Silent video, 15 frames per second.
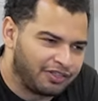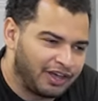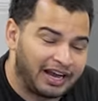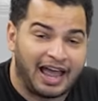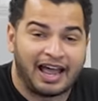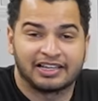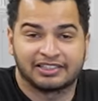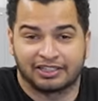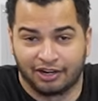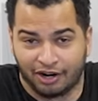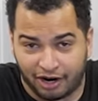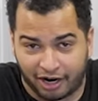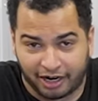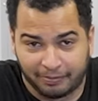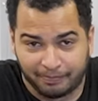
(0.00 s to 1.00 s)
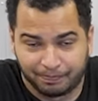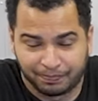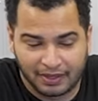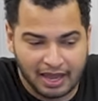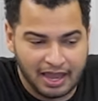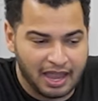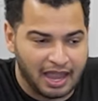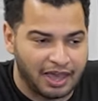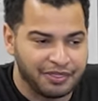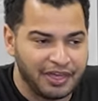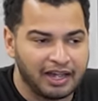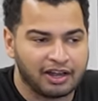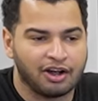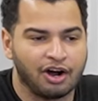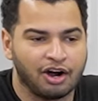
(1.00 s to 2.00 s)
that has a car. And
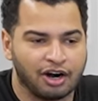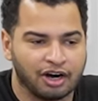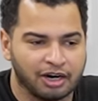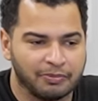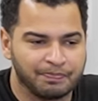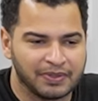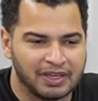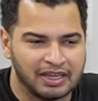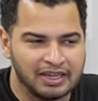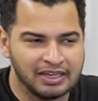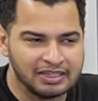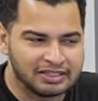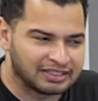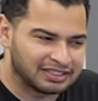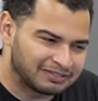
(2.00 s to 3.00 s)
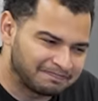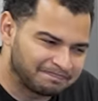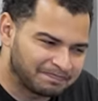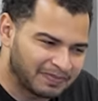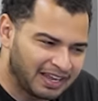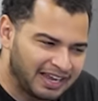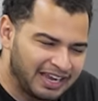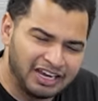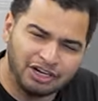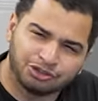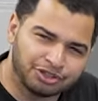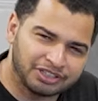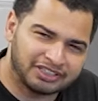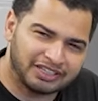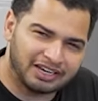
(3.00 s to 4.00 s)
that car is
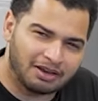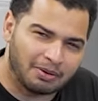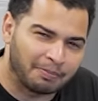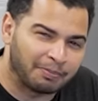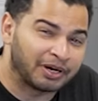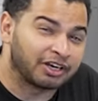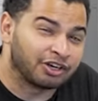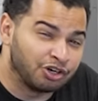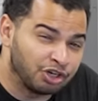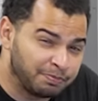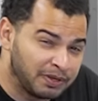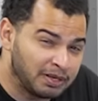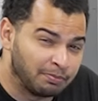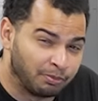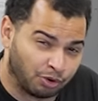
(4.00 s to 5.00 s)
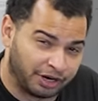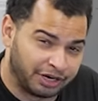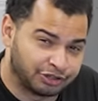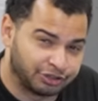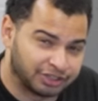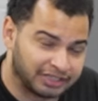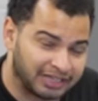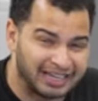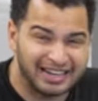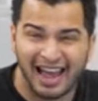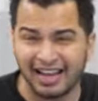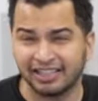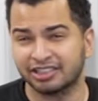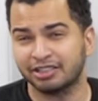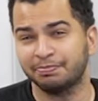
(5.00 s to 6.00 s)
interesting, but it could be more interesting. It
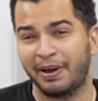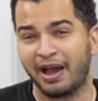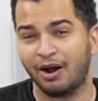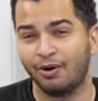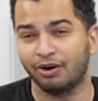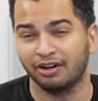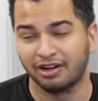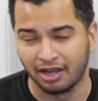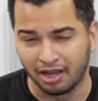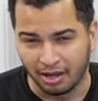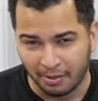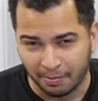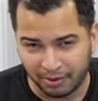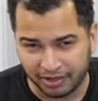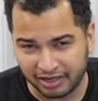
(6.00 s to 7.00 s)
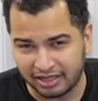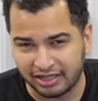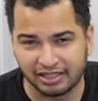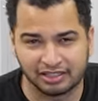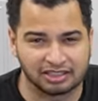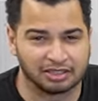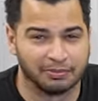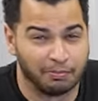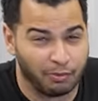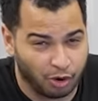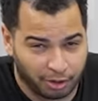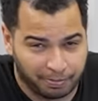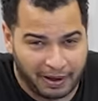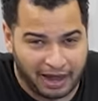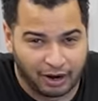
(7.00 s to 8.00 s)
has some power, but it needs some
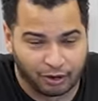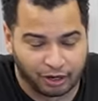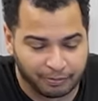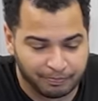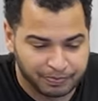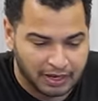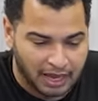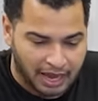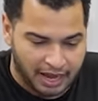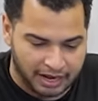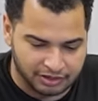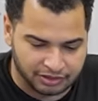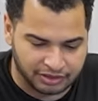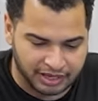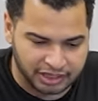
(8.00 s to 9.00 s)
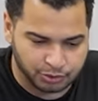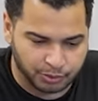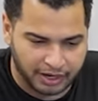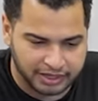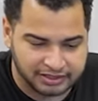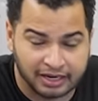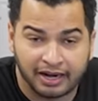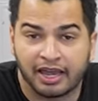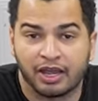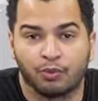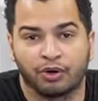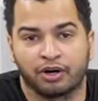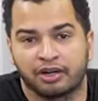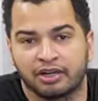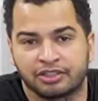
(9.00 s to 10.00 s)
more power. And that's why today
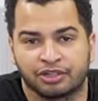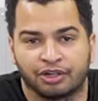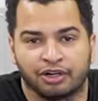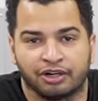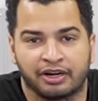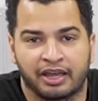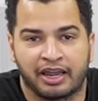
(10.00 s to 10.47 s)
we're going to turn